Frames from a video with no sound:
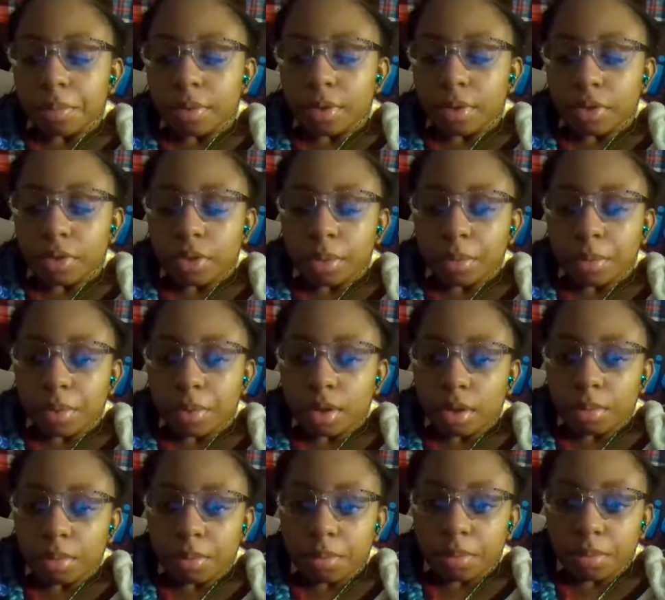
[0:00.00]
that they
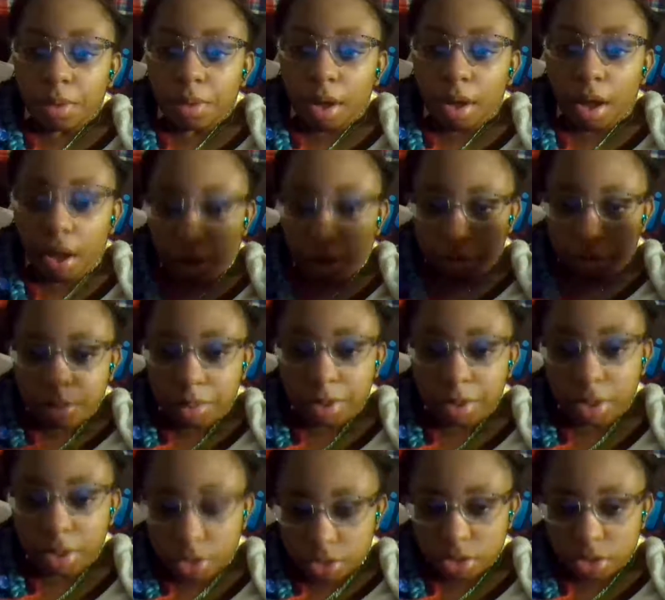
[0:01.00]
may have
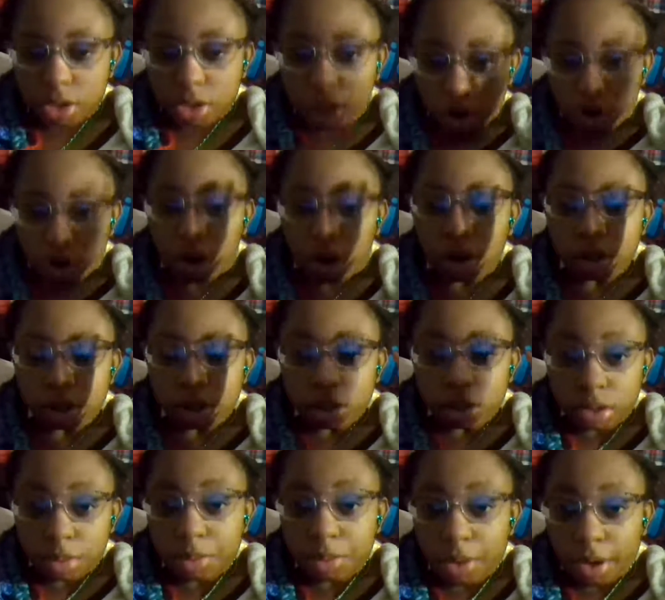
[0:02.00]
depression, not
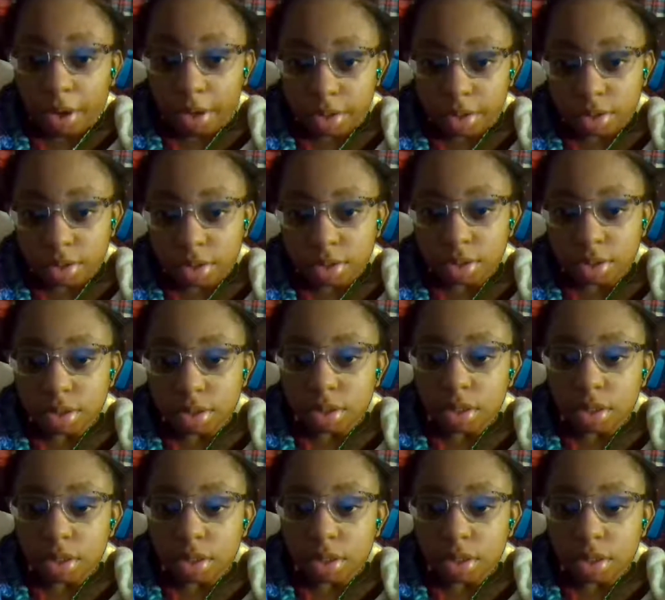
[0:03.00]
depress.